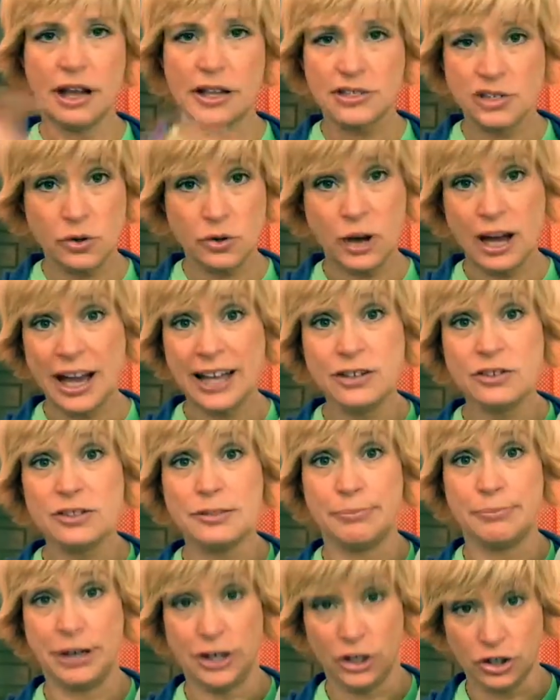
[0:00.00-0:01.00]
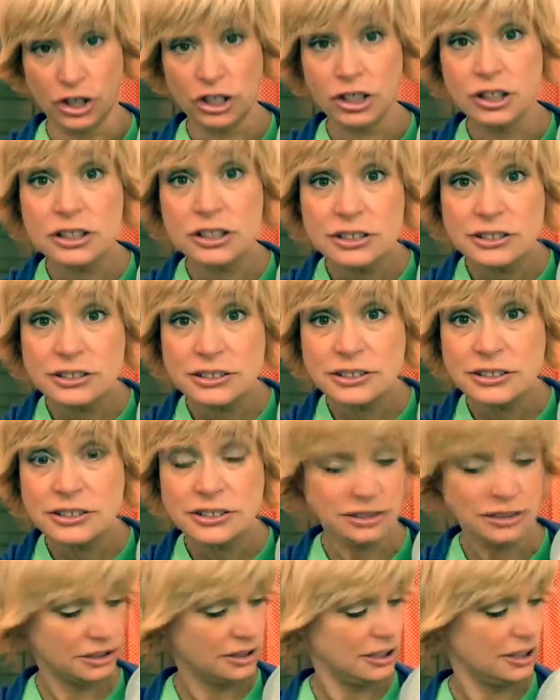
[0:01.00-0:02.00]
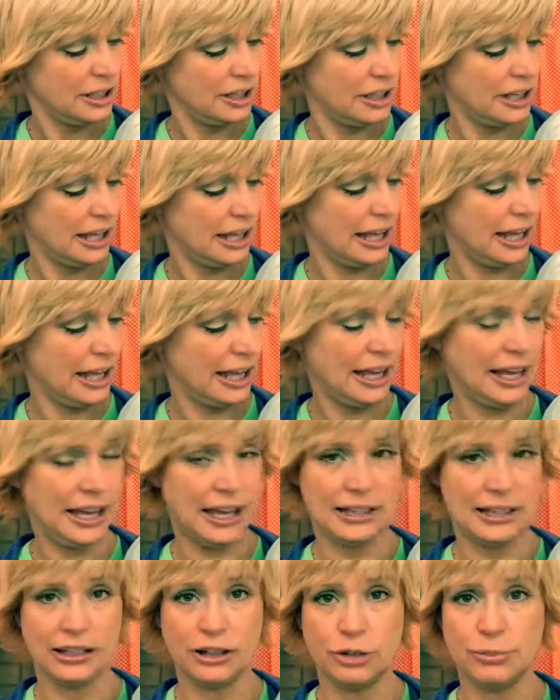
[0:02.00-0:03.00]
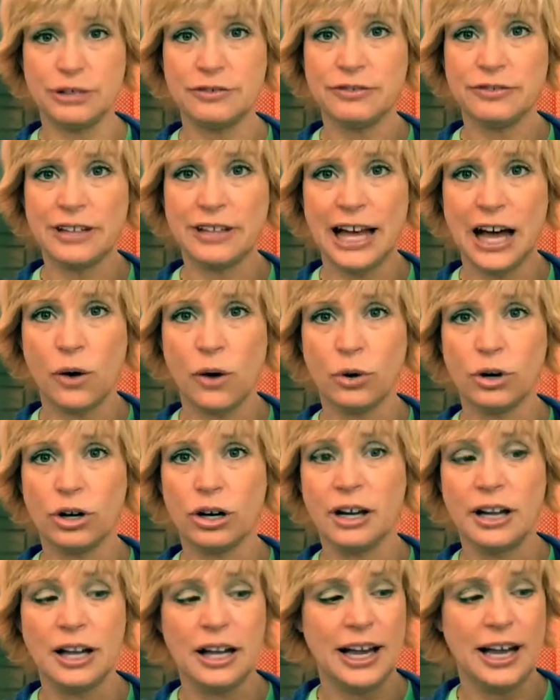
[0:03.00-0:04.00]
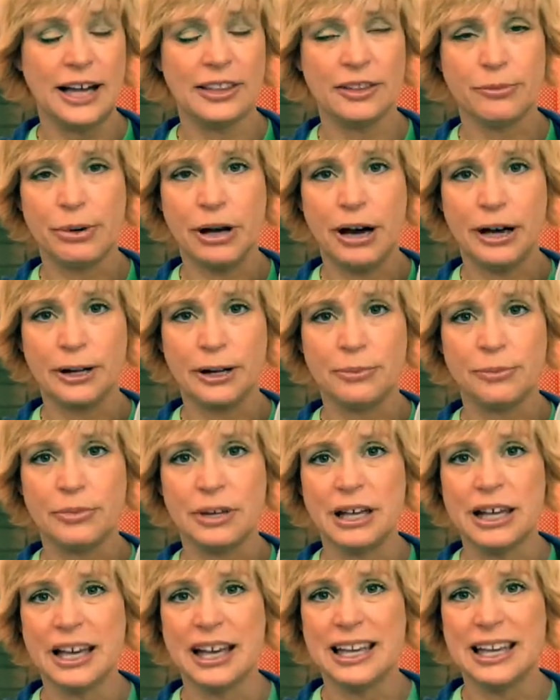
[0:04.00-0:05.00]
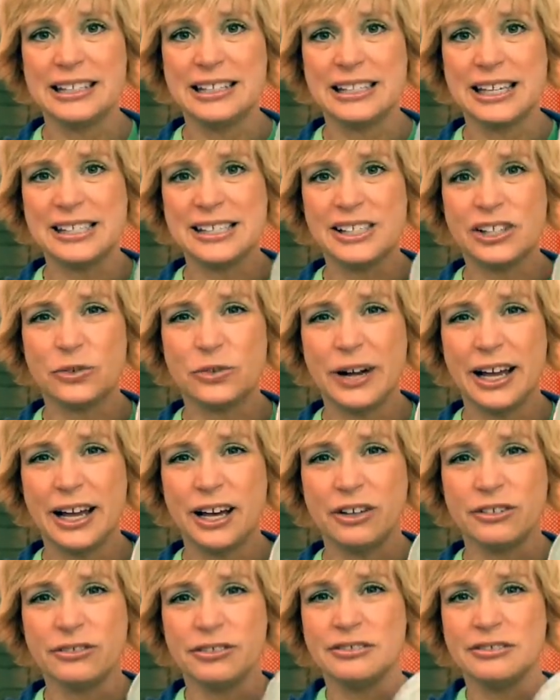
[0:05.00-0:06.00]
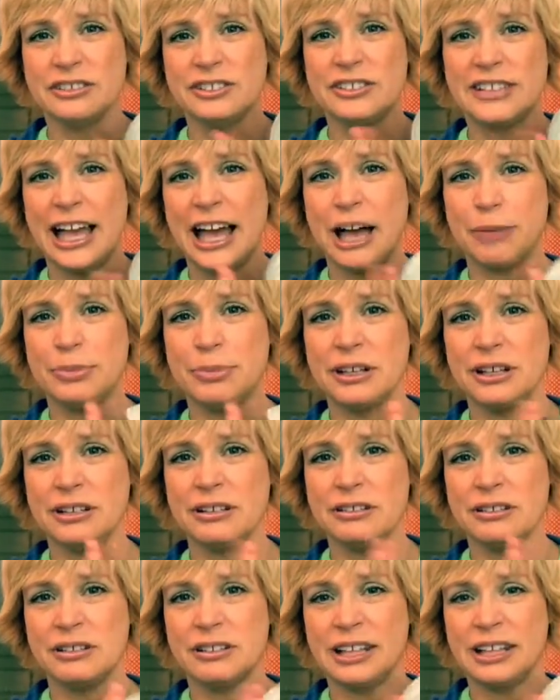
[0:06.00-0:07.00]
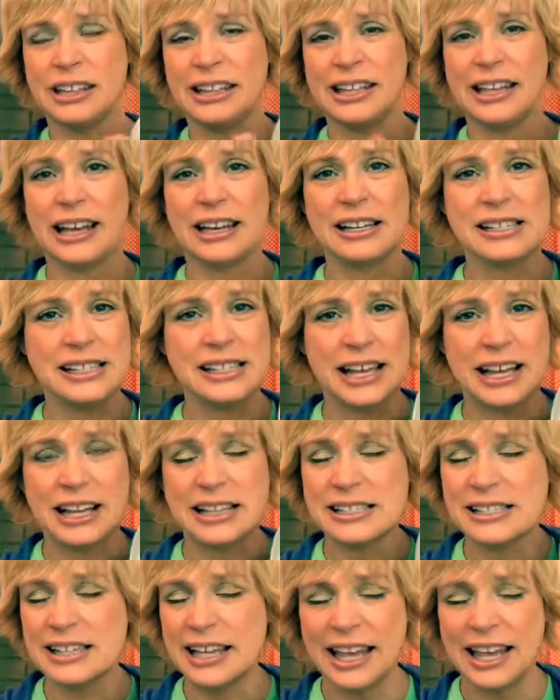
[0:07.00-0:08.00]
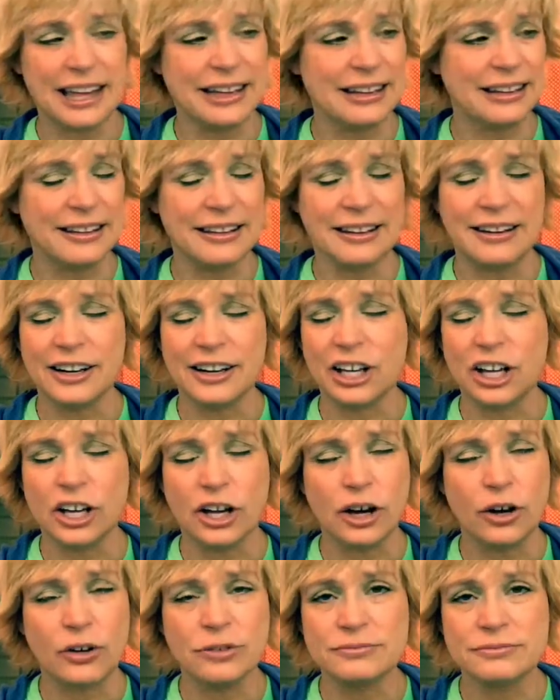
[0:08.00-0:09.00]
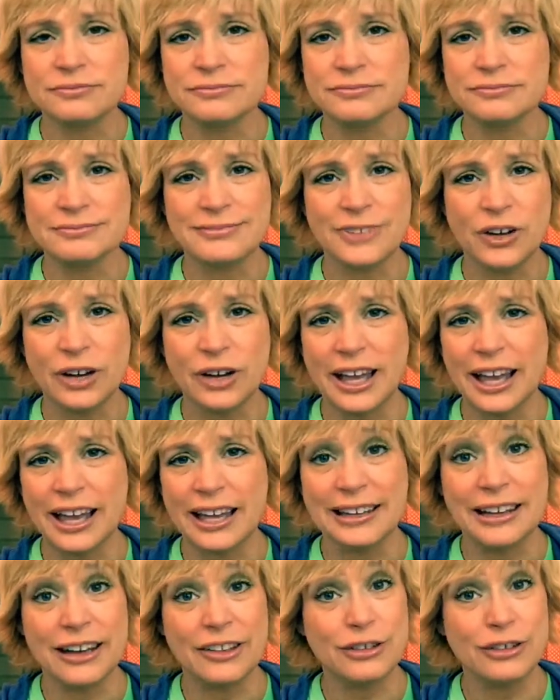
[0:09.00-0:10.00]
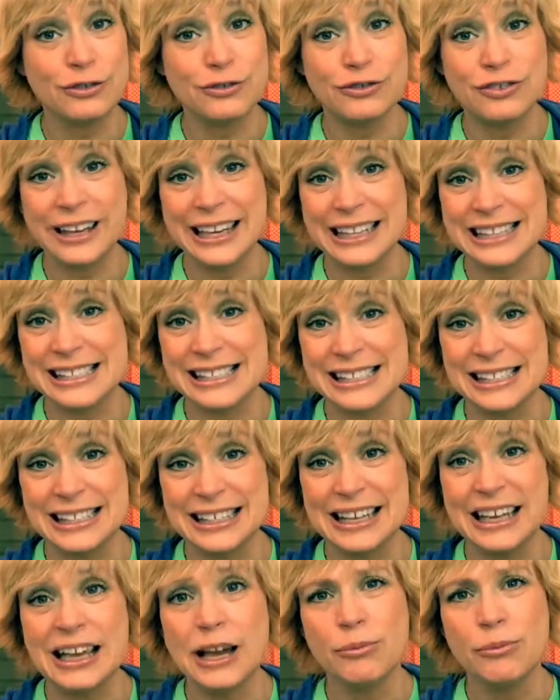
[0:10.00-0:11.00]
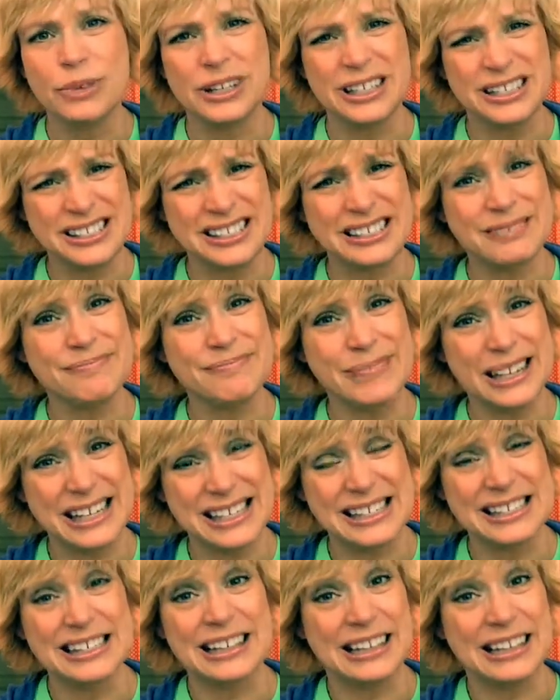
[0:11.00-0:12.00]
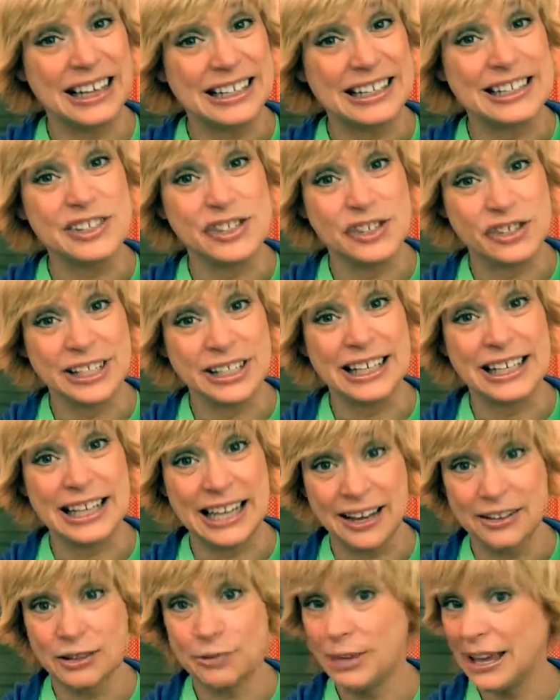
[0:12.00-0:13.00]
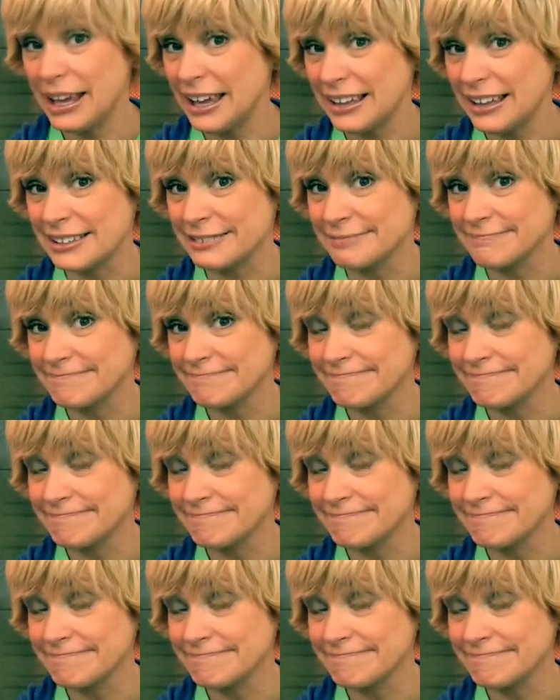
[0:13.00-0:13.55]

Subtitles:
So I use butter and a little bit of flour at the bottom, dust it around, tap it, get the excess, and there you go. Okay, nothing fancy, but it just makes it a lot easier to get out of the pan.